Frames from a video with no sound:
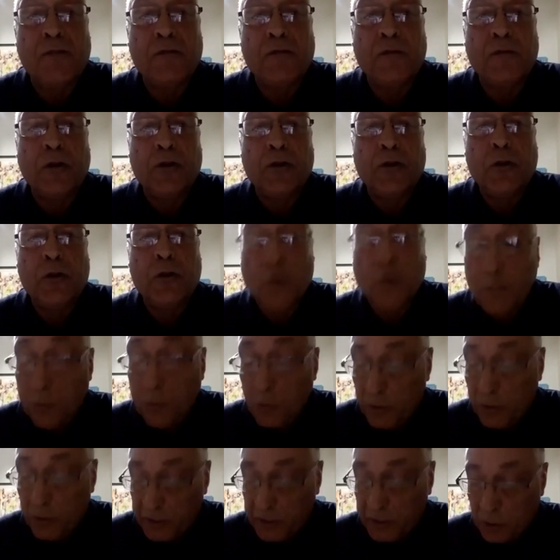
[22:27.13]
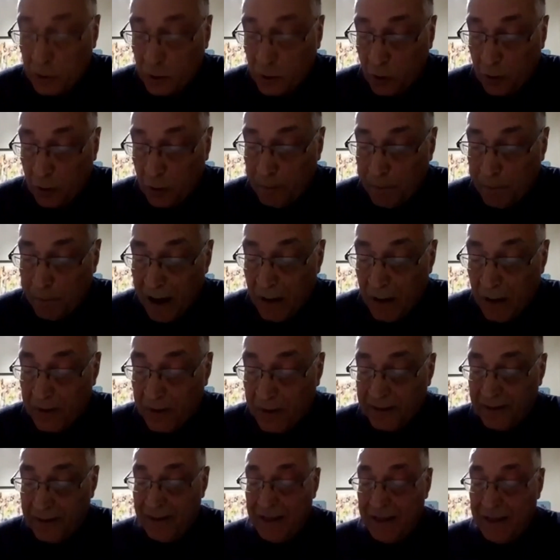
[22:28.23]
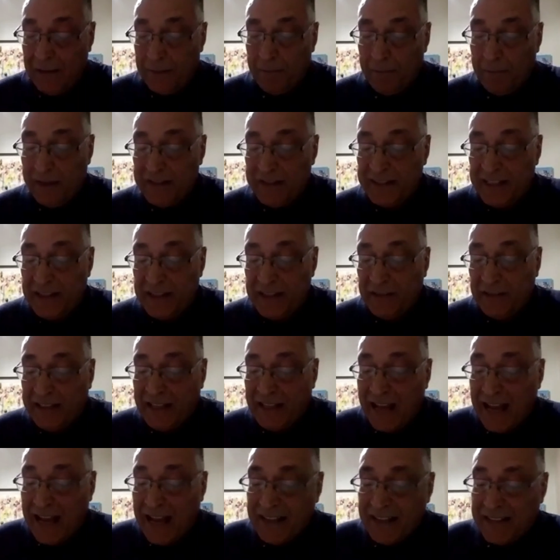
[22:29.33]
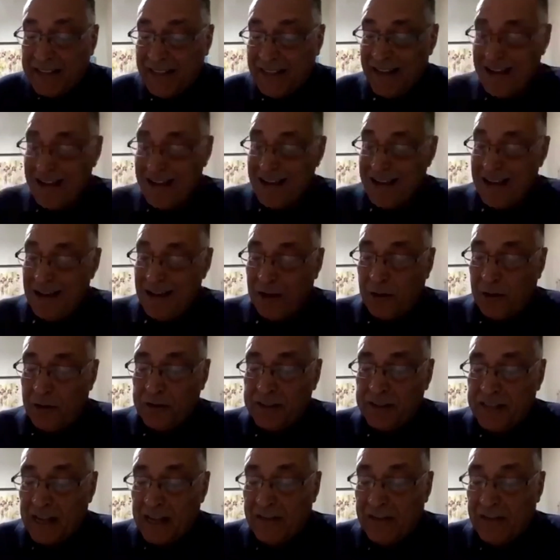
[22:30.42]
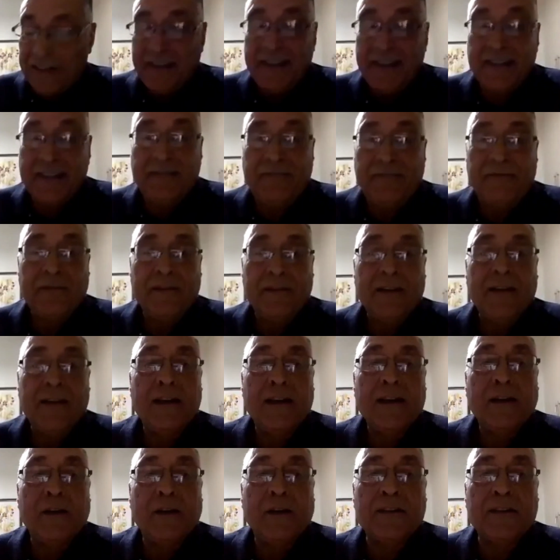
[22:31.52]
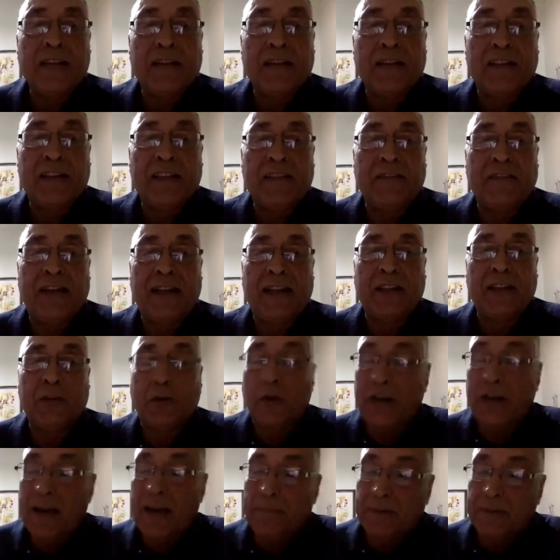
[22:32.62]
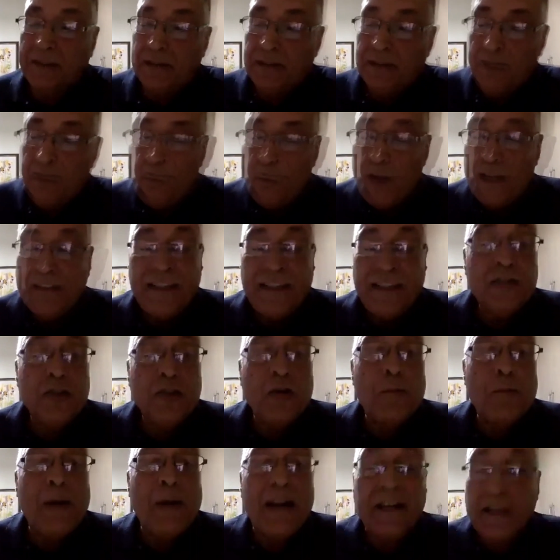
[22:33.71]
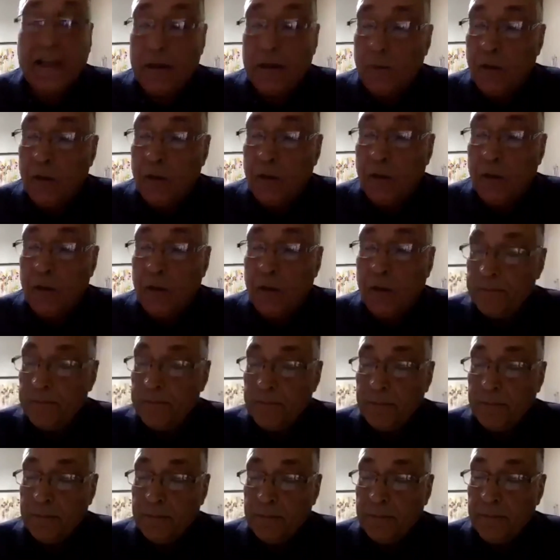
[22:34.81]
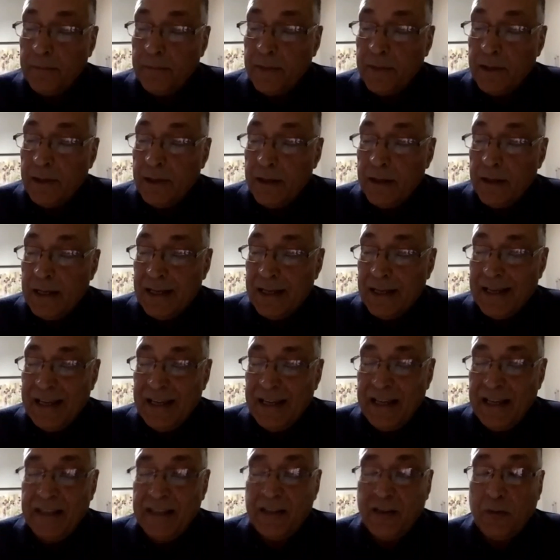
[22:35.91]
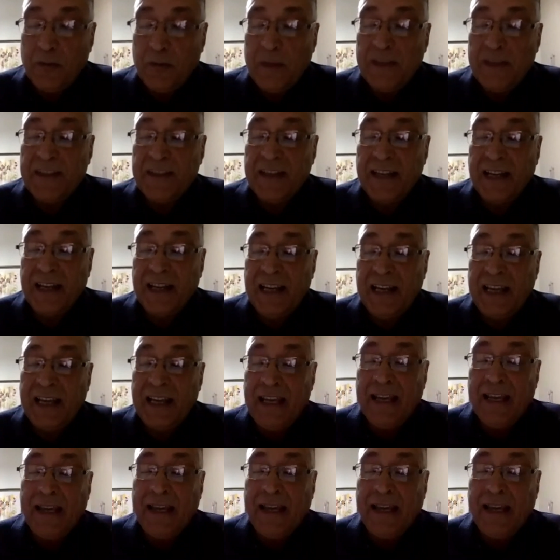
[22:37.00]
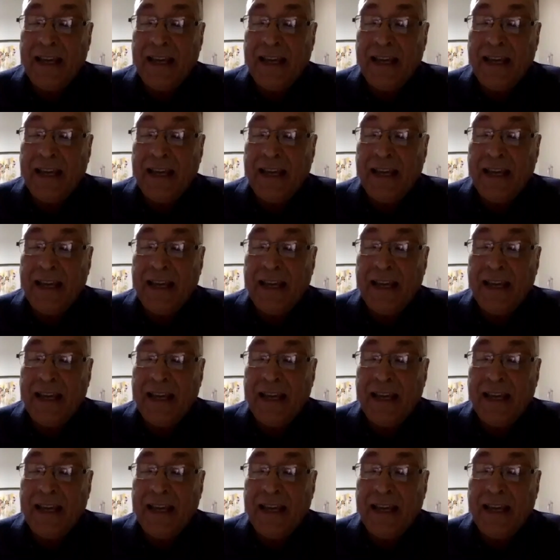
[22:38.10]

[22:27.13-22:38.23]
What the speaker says: of the new political power, perceived as conservative and corrupted. What is remarkable is the missing link